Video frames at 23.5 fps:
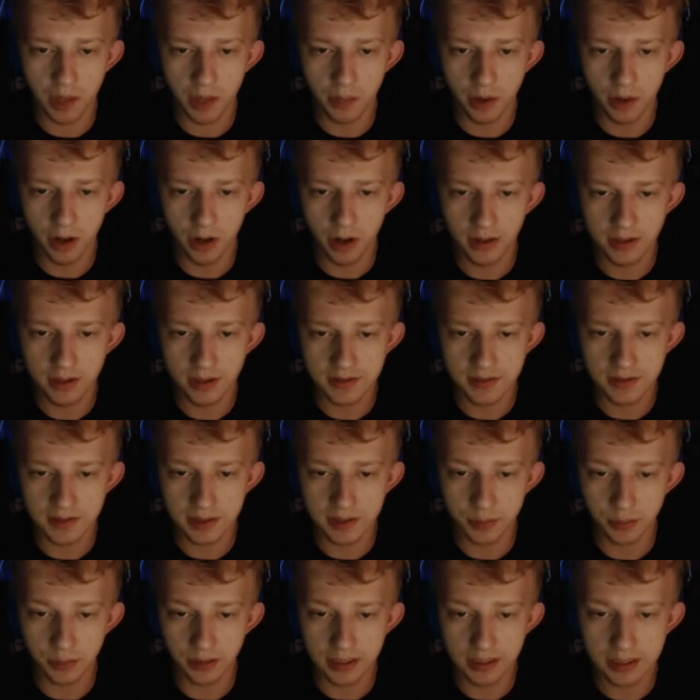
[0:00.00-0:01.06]
bar doesn't
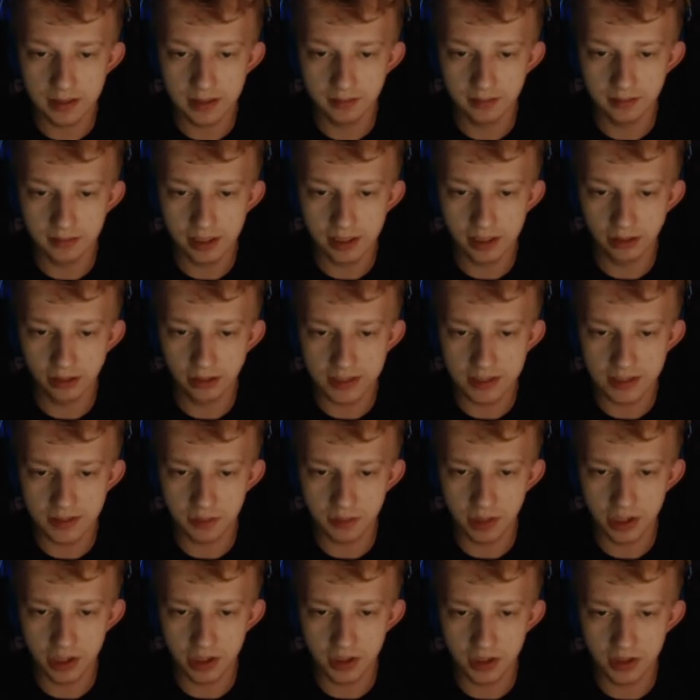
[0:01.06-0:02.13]
deplete nearly as
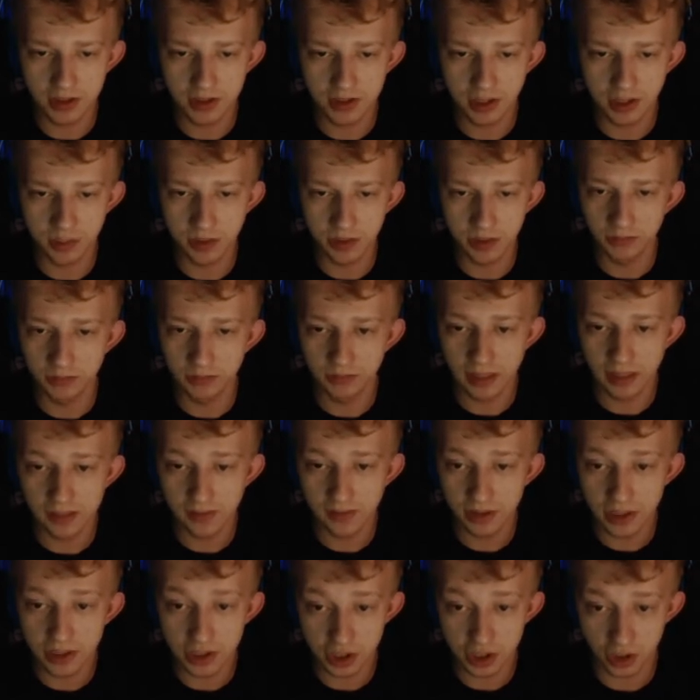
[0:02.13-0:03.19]
much to summon even
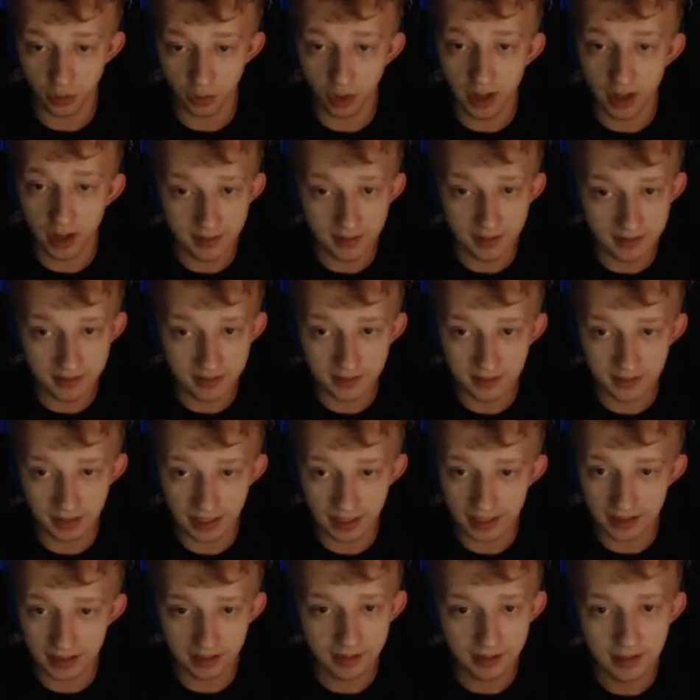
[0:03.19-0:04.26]
these shrikes.
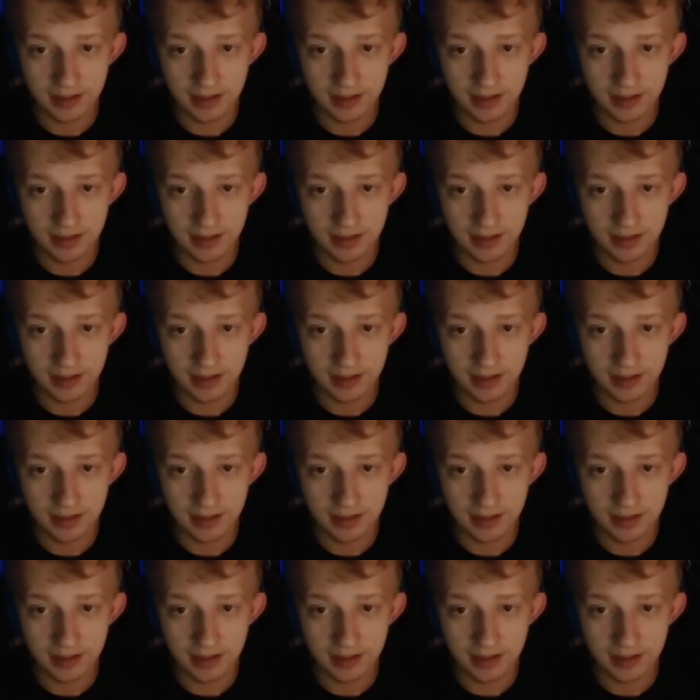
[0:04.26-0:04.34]
Like,